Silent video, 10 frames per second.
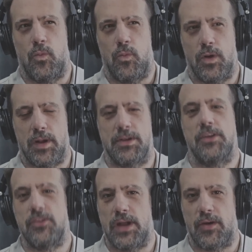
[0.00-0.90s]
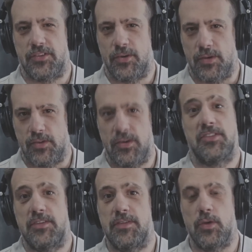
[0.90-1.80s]
what I'm going to do now is go into
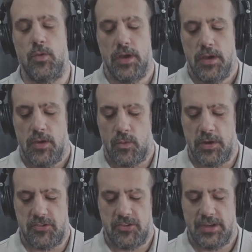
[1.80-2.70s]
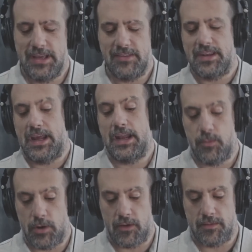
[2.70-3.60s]
list view, which isn't
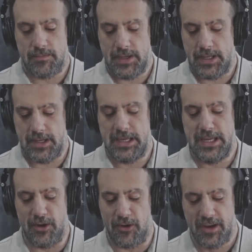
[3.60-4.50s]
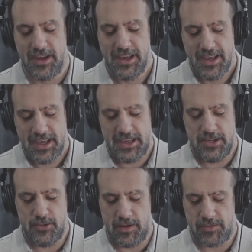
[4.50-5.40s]
anywhere in here.
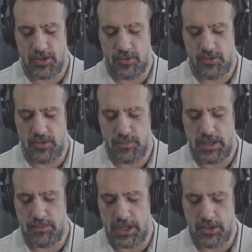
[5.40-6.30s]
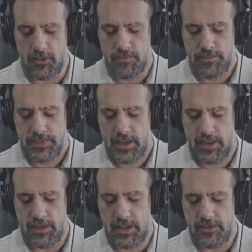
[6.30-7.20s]
You have to go to the main menu
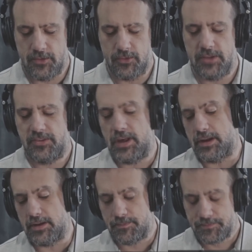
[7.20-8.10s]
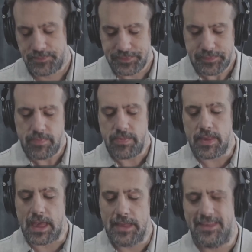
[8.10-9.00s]
and then to list edit.
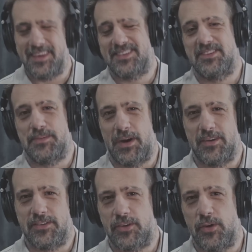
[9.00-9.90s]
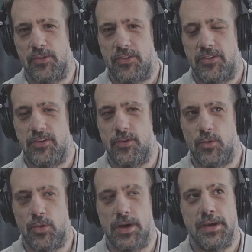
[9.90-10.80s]
This is about as close
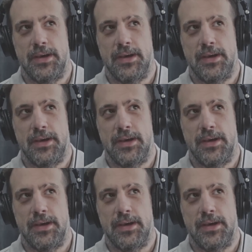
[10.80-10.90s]
to